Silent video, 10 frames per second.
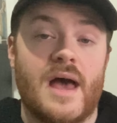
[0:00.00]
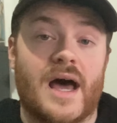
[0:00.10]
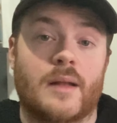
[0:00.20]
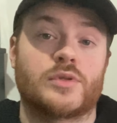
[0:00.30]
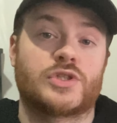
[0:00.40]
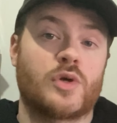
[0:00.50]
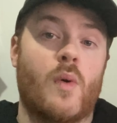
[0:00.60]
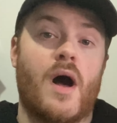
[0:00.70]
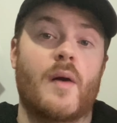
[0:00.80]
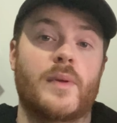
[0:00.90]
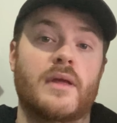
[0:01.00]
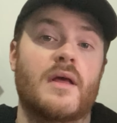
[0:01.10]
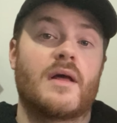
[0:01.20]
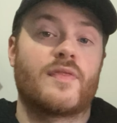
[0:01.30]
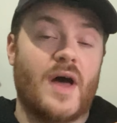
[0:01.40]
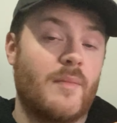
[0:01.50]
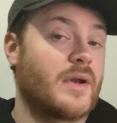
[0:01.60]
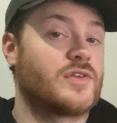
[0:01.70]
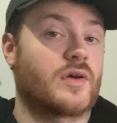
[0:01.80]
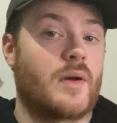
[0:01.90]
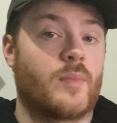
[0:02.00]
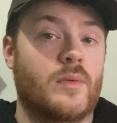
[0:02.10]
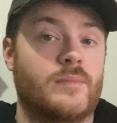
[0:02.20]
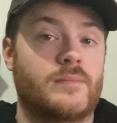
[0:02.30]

and I'm so happy that I managed to grab one.